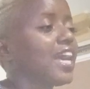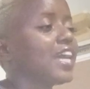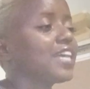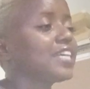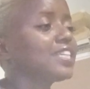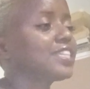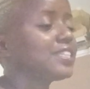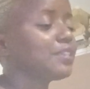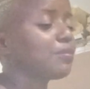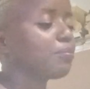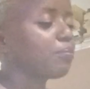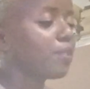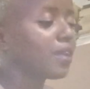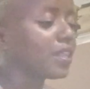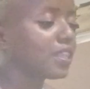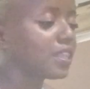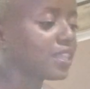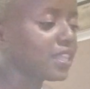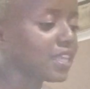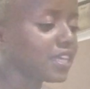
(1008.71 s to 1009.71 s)
I
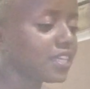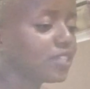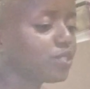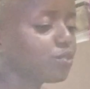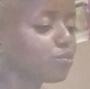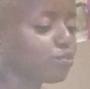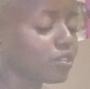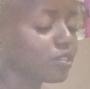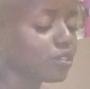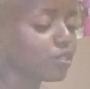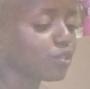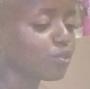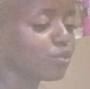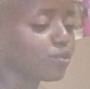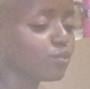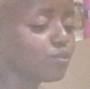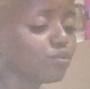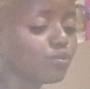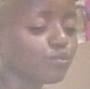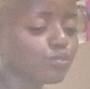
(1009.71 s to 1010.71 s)
sympathize with
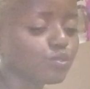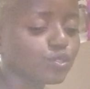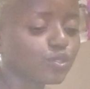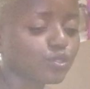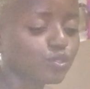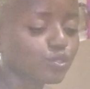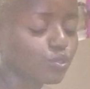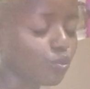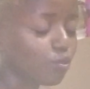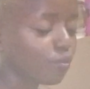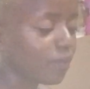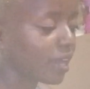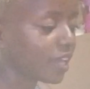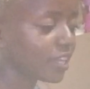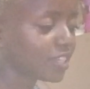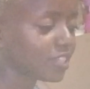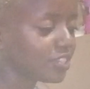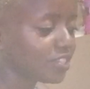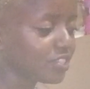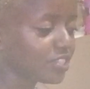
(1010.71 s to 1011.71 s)
you so
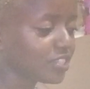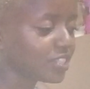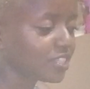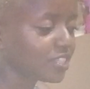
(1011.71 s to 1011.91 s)
much.